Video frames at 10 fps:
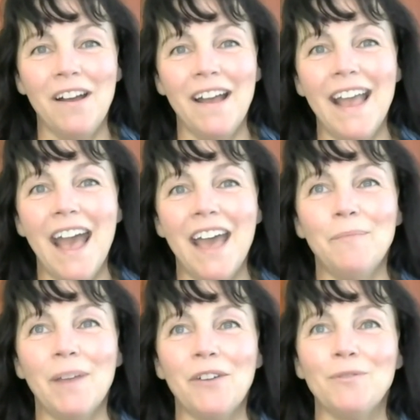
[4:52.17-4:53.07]
I had
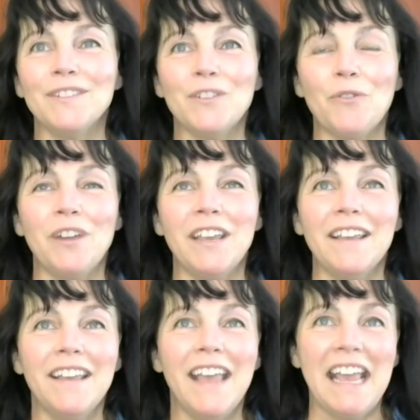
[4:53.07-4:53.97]
my own
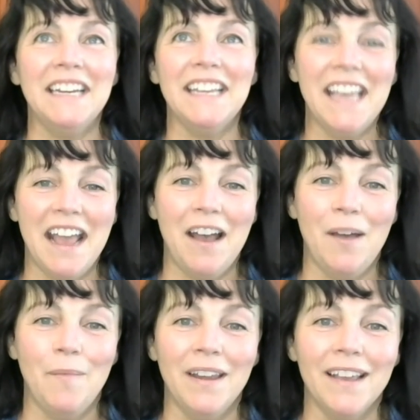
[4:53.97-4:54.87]
Sony
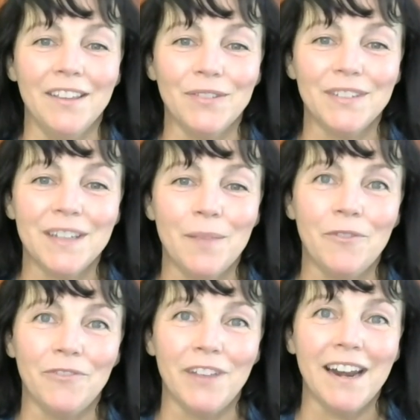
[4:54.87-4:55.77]
Handycam, and I used some
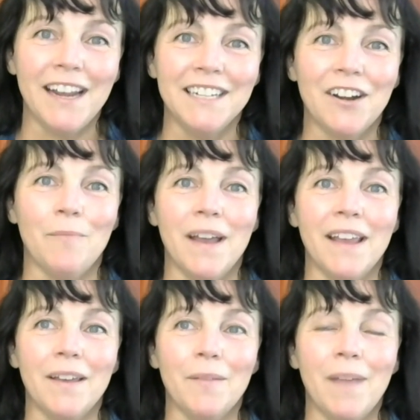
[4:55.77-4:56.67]
of it I did on
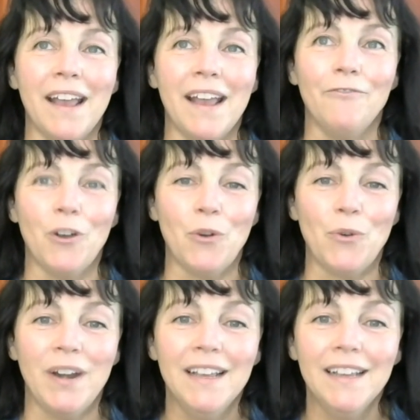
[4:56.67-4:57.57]
my
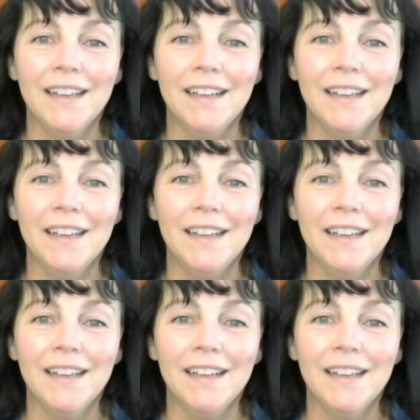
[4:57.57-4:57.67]
phone.